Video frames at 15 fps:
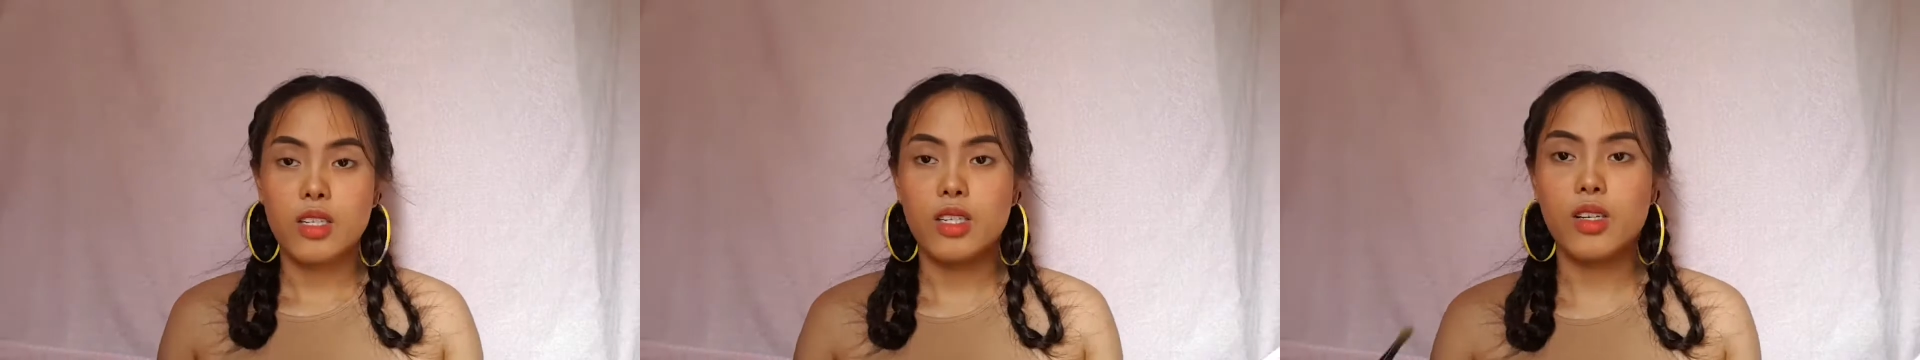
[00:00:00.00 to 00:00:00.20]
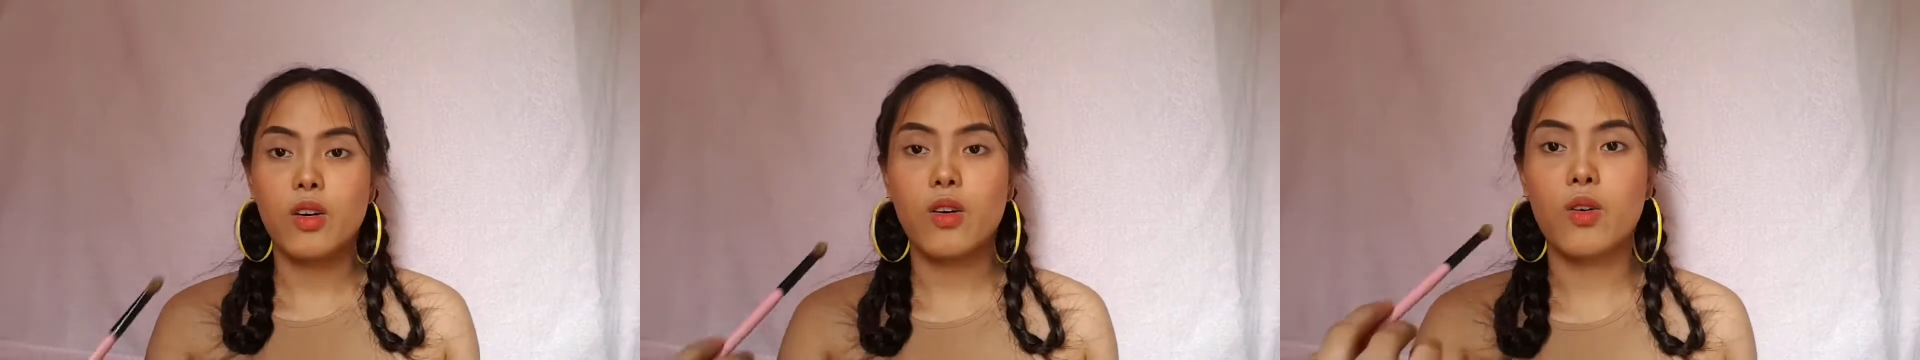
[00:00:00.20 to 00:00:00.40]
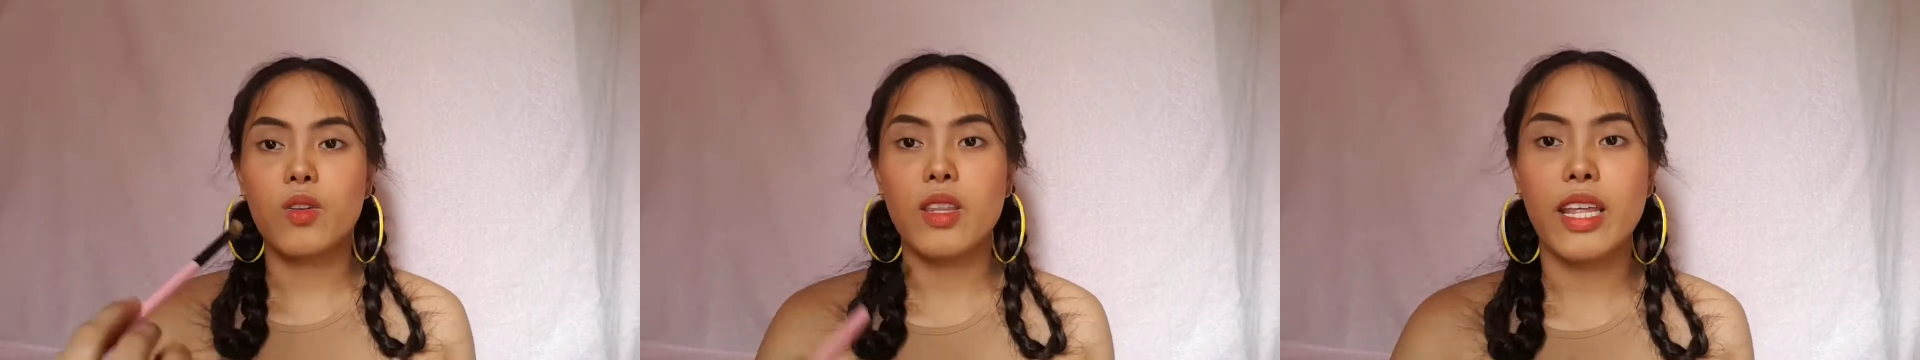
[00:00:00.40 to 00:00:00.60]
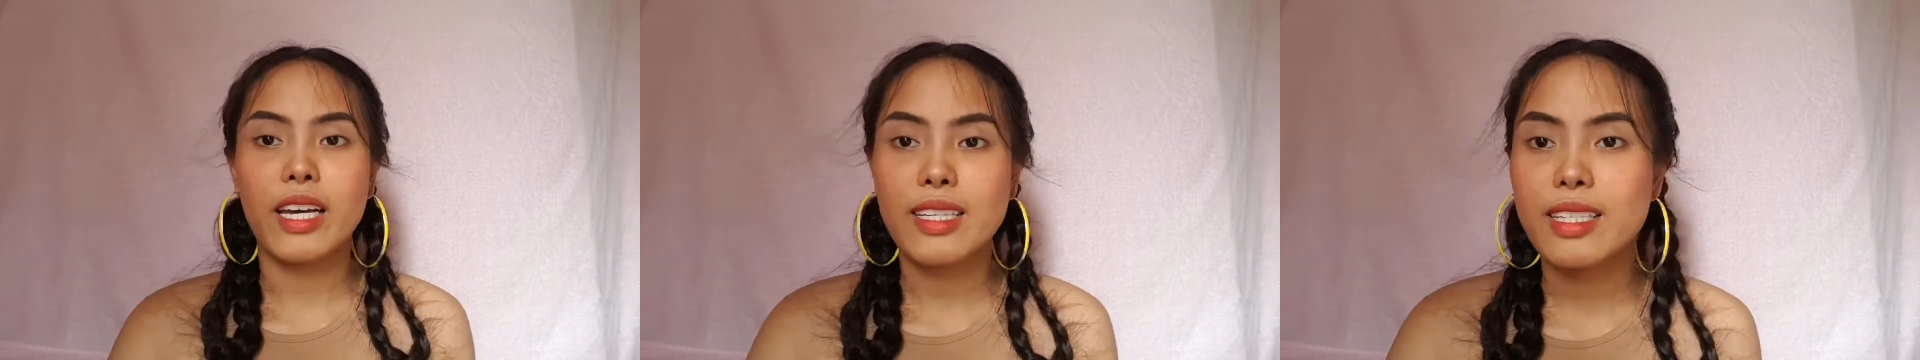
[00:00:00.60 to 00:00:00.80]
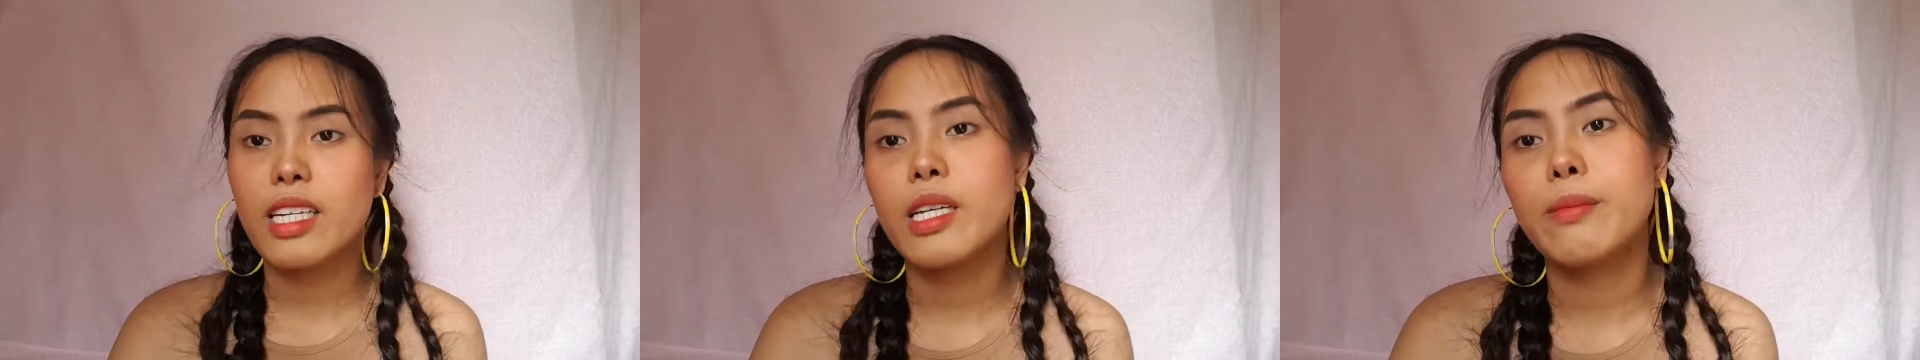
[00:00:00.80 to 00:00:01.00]
So,
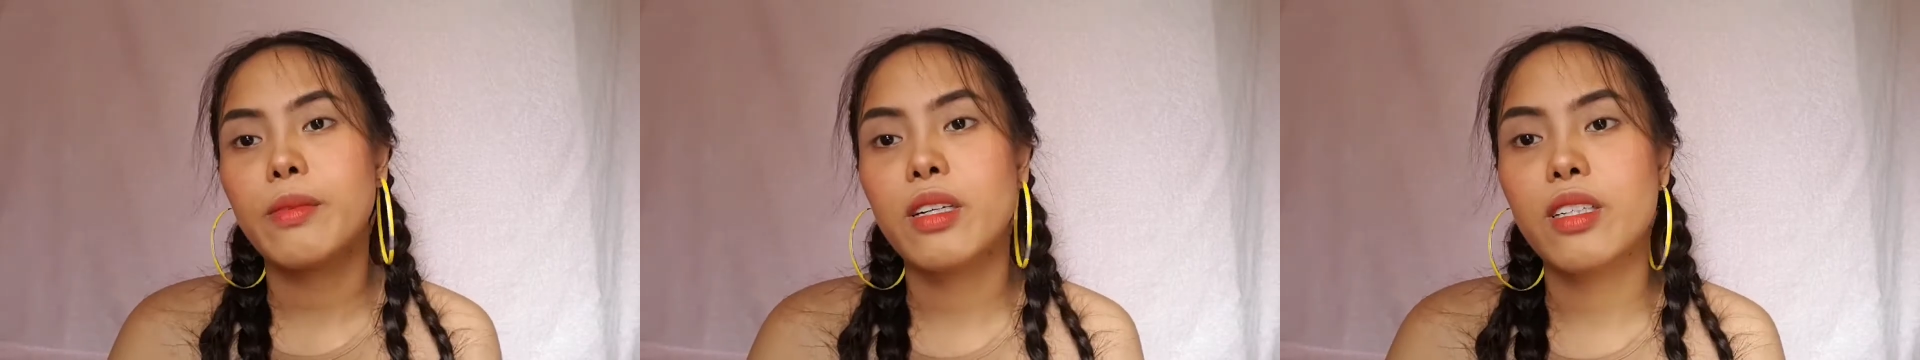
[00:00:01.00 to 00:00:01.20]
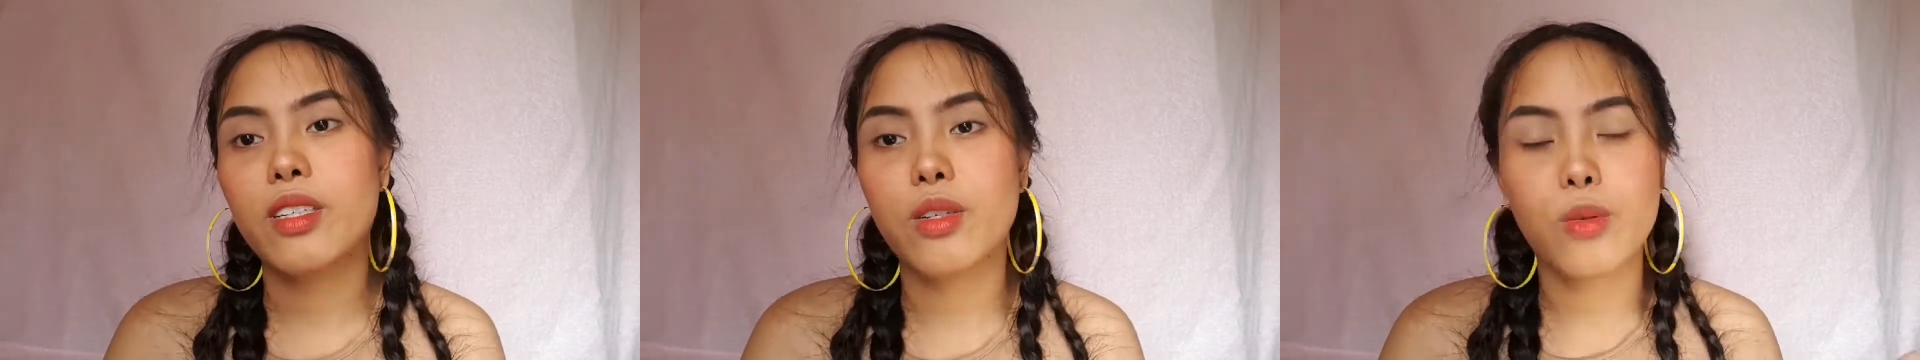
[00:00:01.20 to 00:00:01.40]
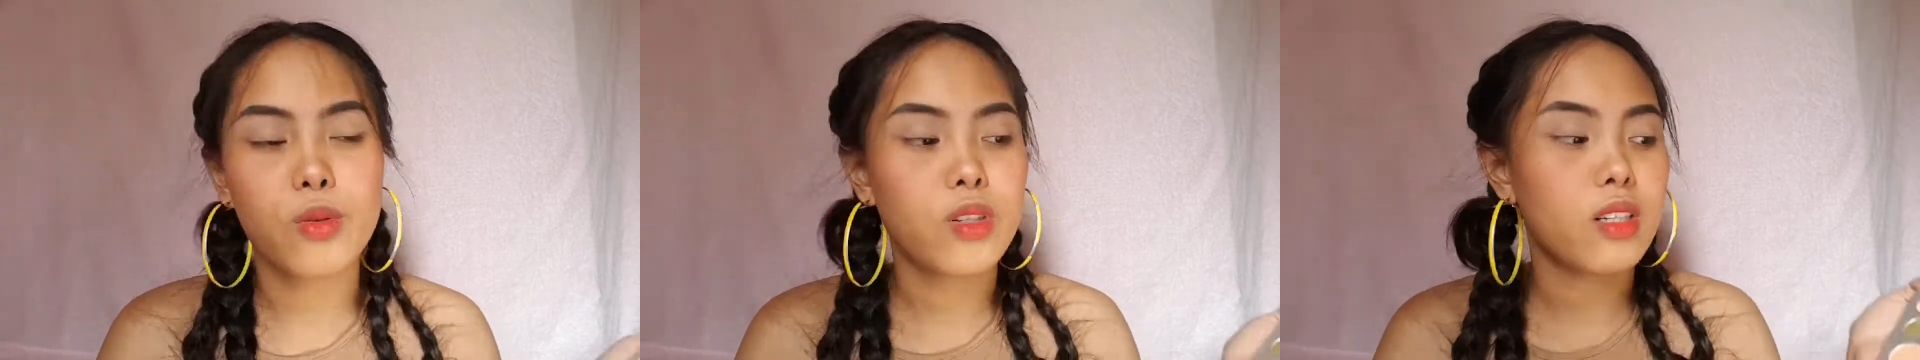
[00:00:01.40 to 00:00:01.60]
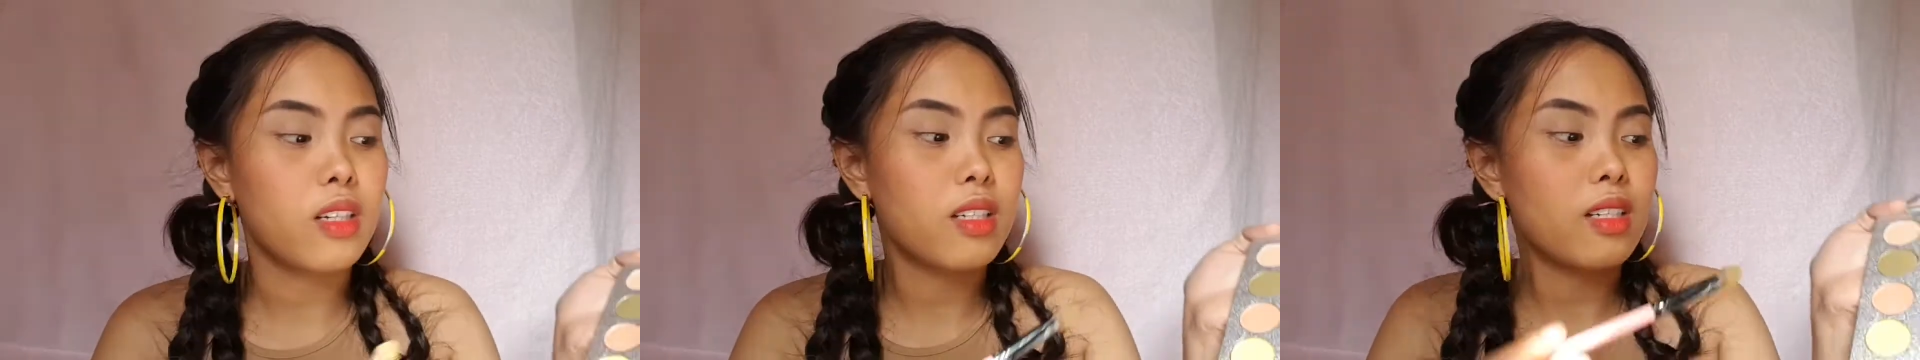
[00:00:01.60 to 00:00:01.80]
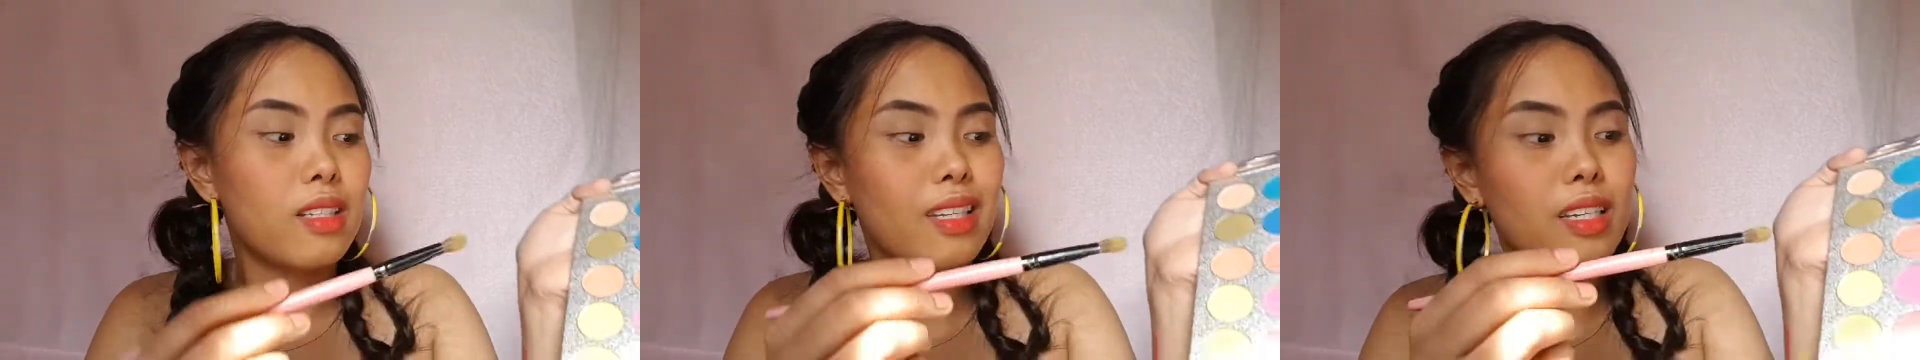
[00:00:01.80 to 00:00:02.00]
next that I'm gonna use
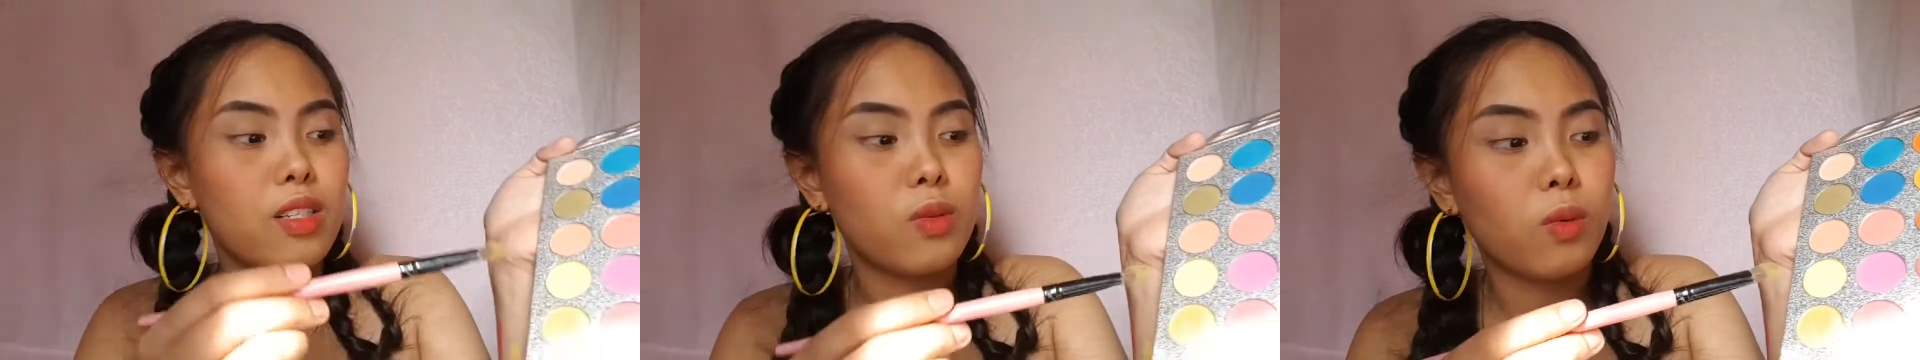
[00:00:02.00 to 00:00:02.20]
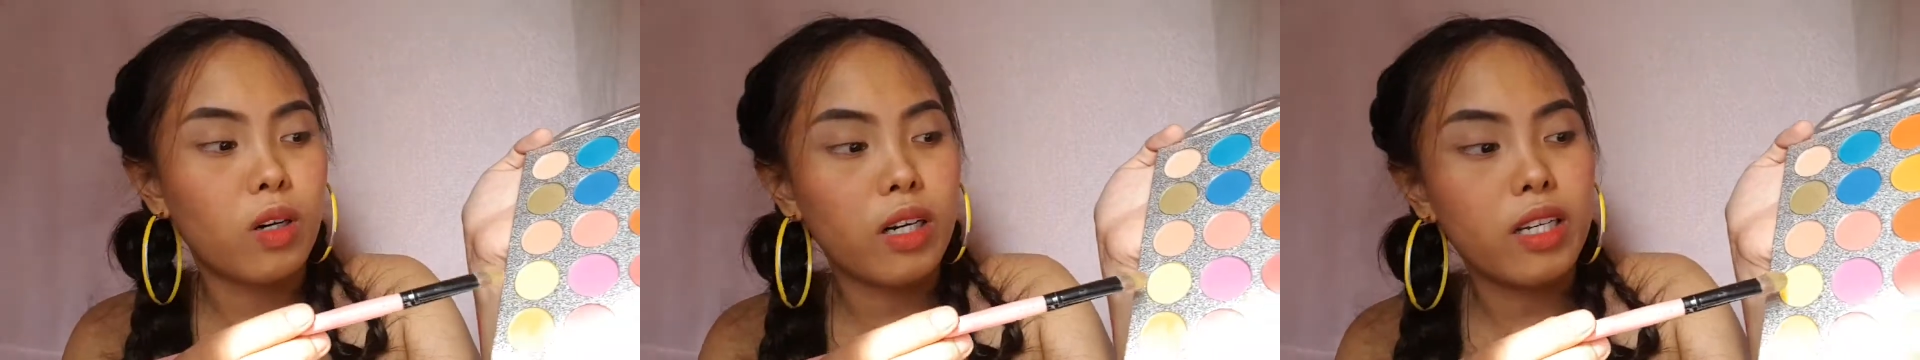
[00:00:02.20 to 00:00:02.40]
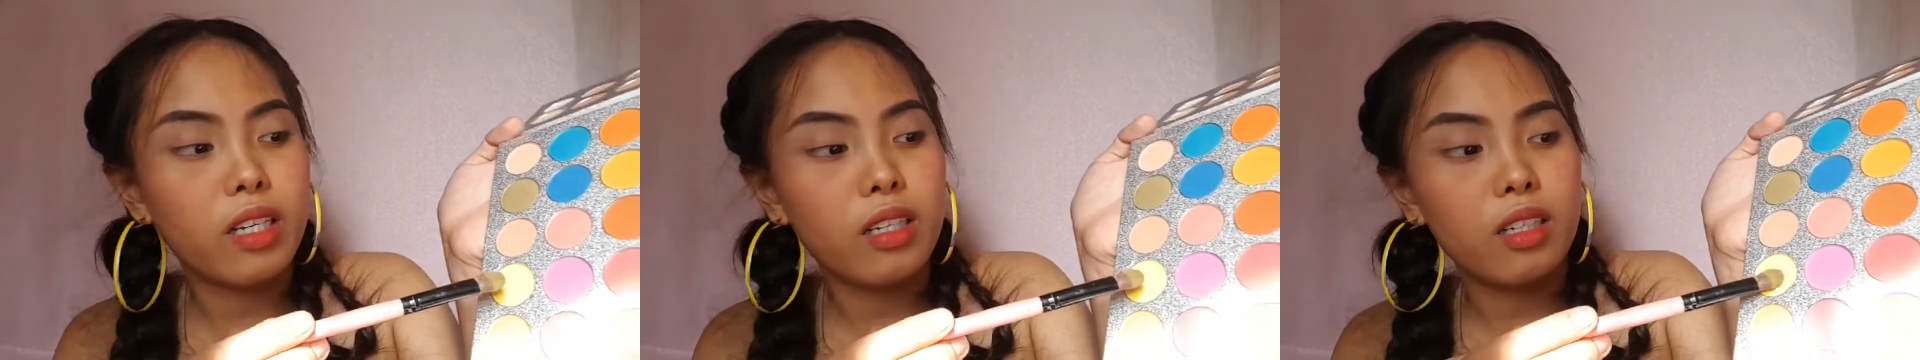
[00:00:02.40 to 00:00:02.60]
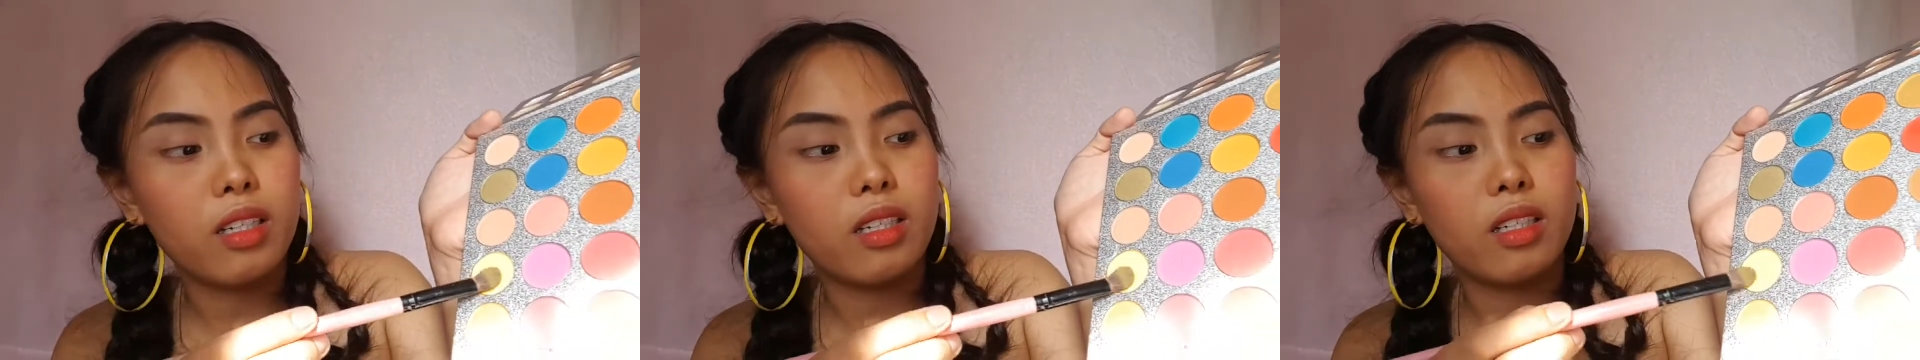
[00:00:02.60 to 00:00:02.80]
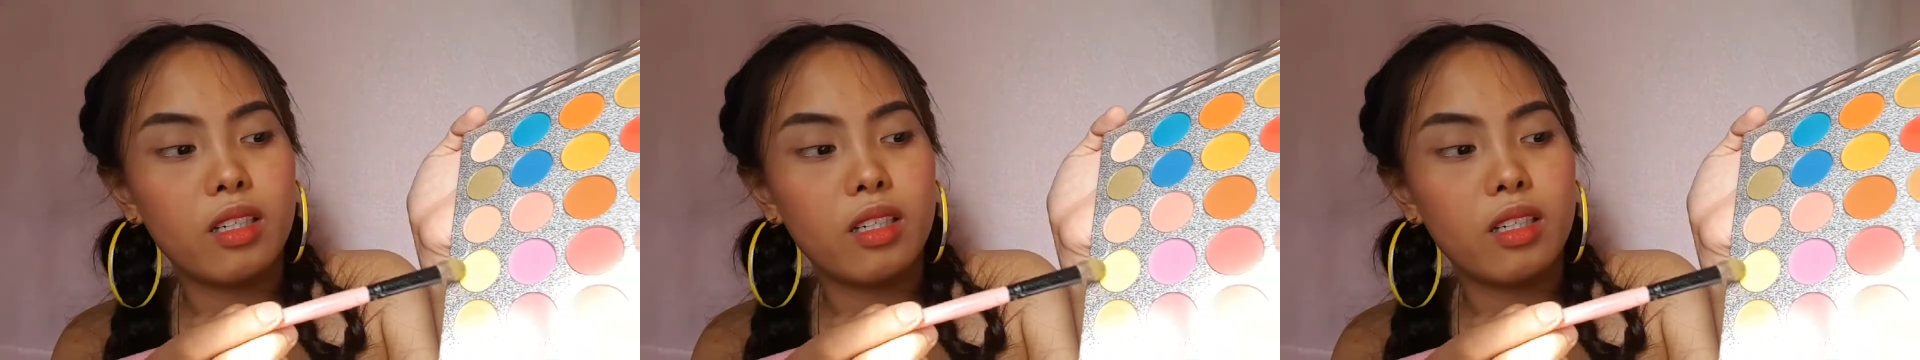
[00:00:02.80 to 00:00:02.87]
is this one.